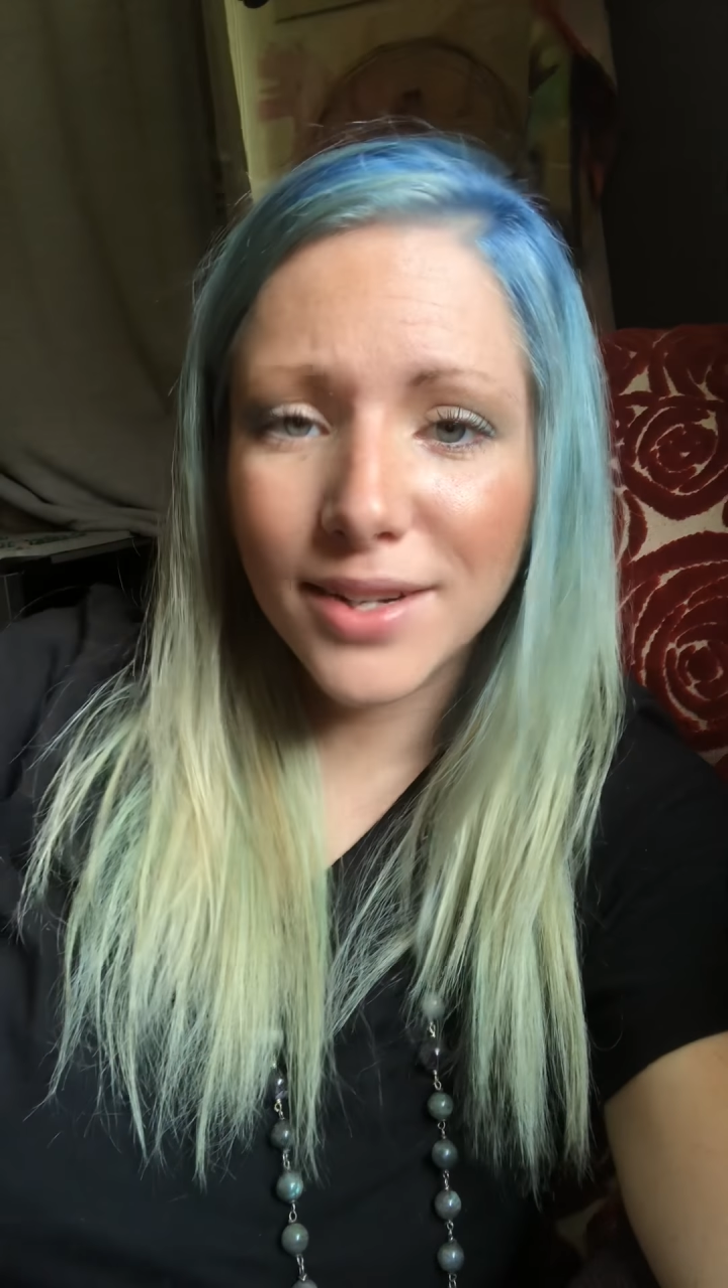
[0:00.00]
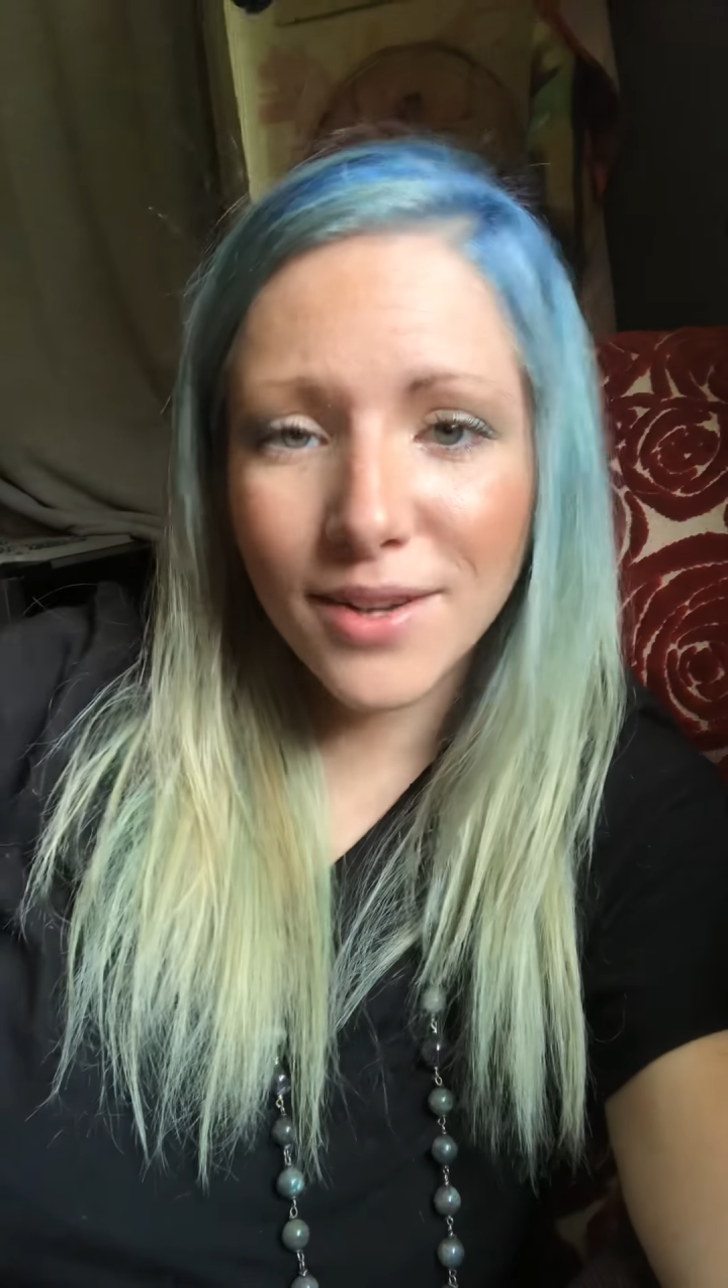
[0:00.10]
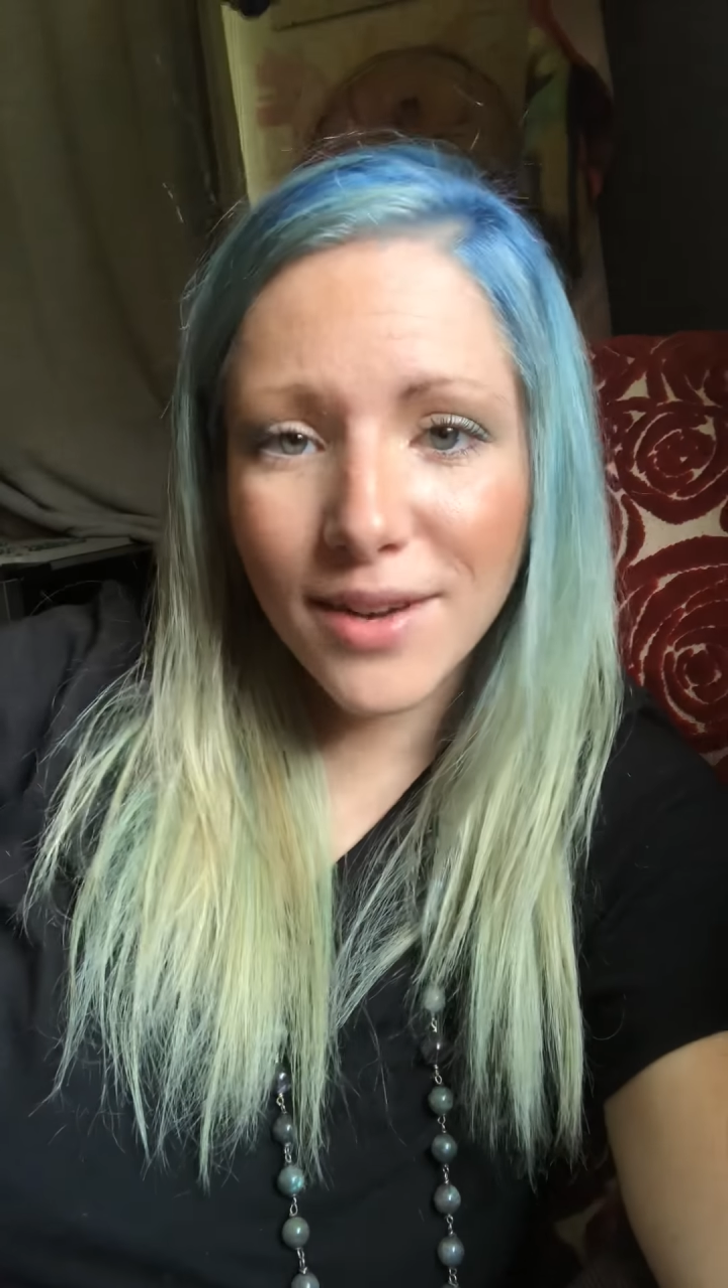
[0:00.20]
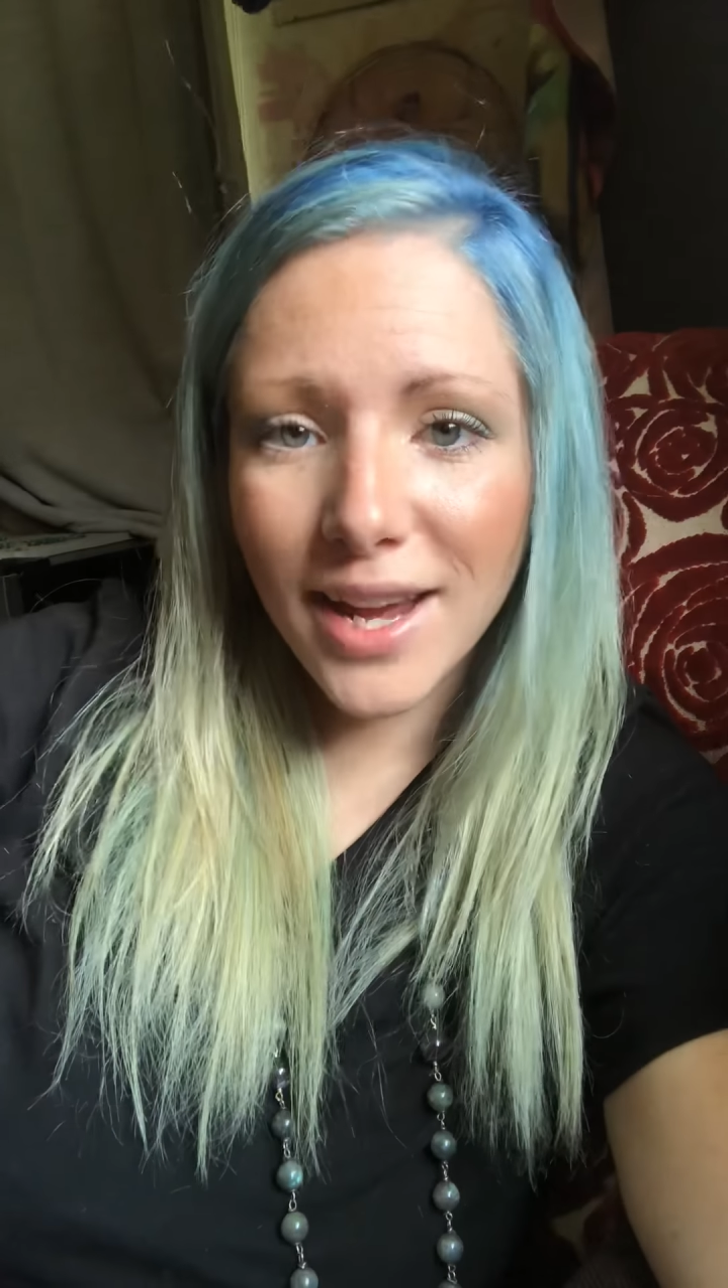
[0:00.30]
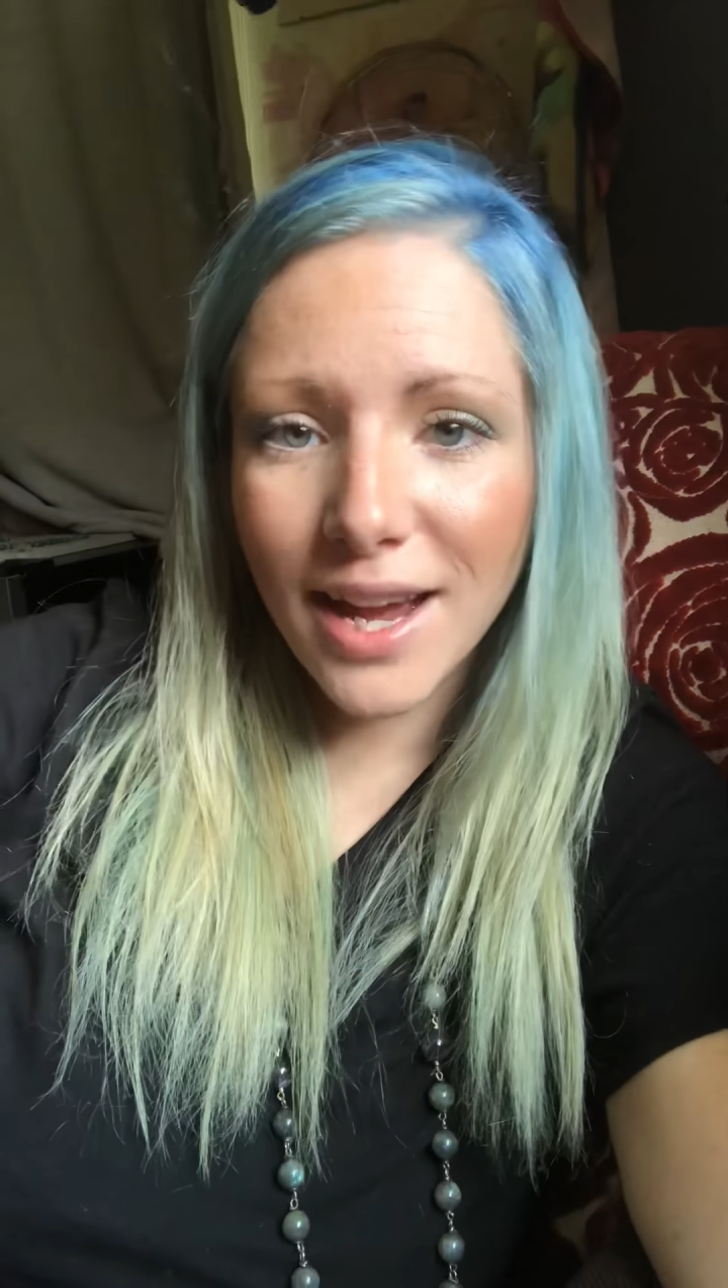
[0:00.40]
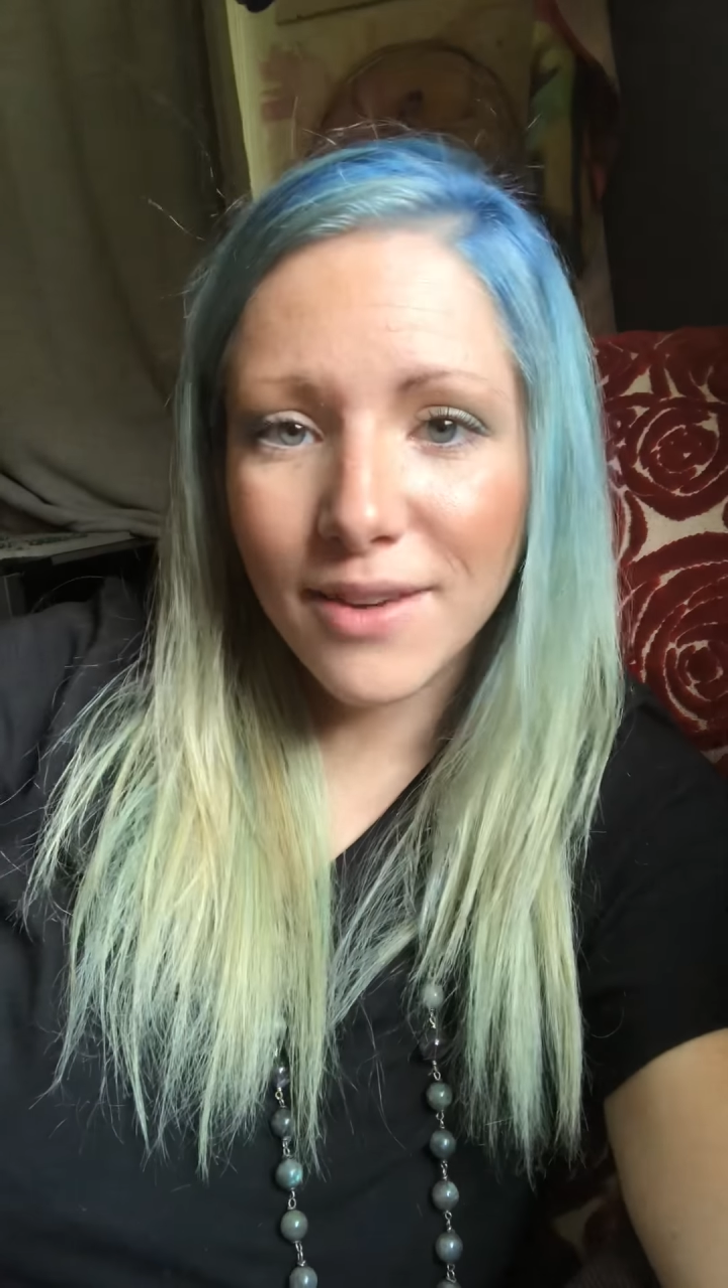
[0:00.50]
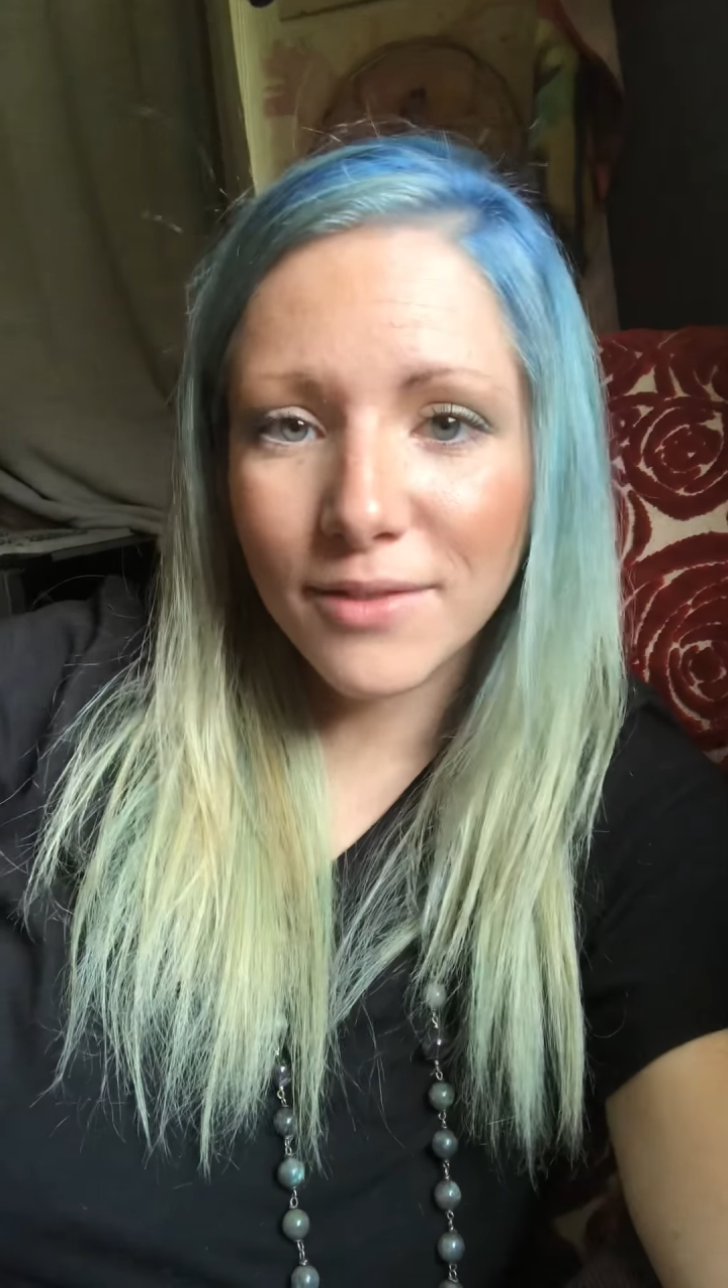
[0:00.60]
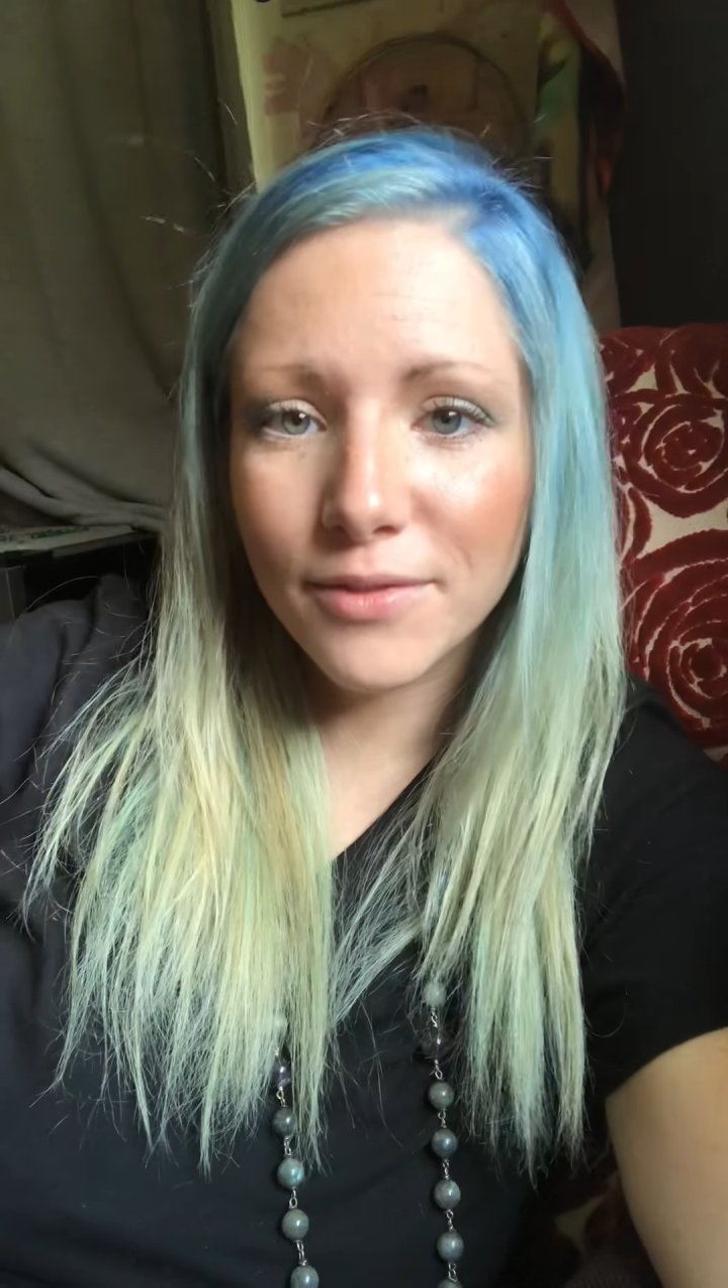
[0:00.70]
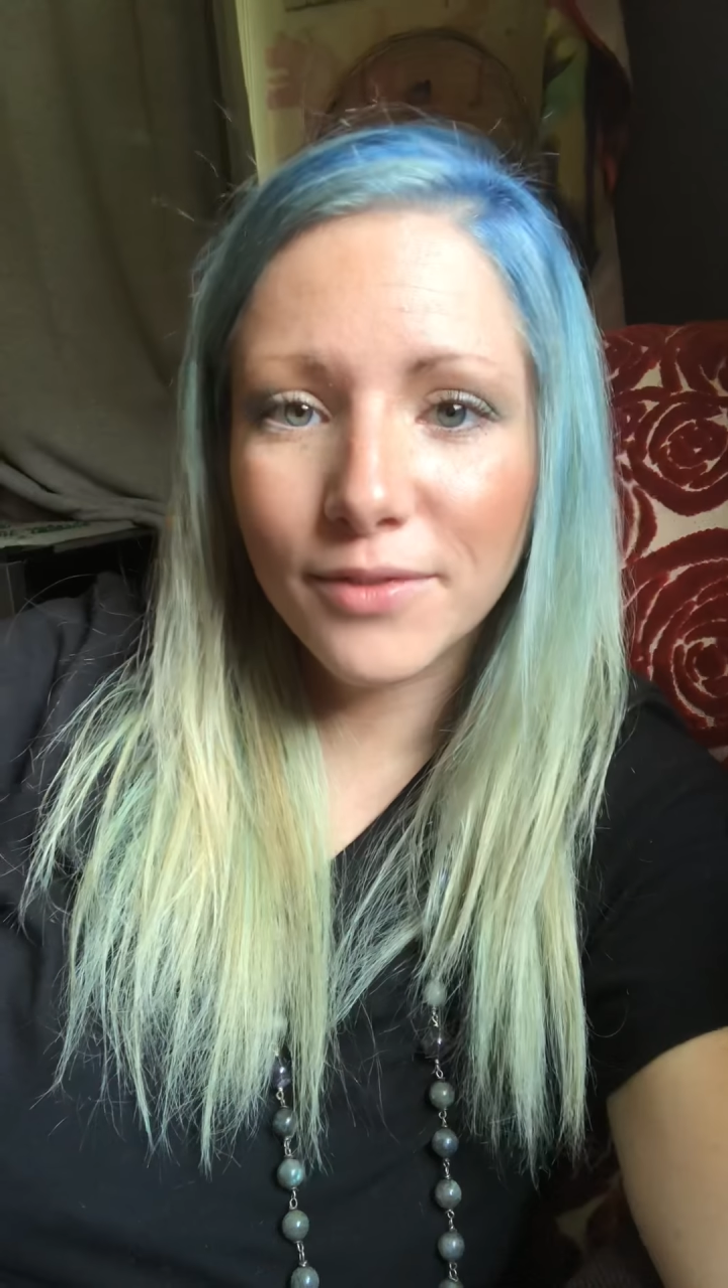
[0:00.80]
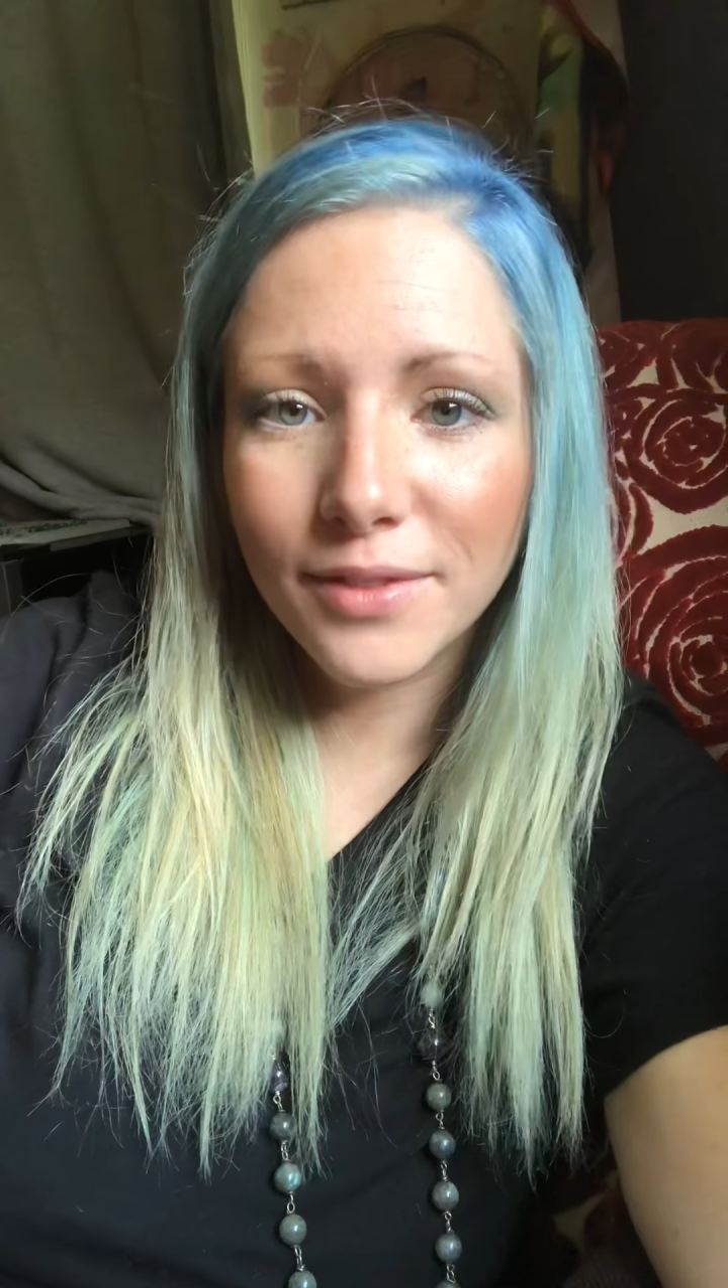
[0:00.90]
know I have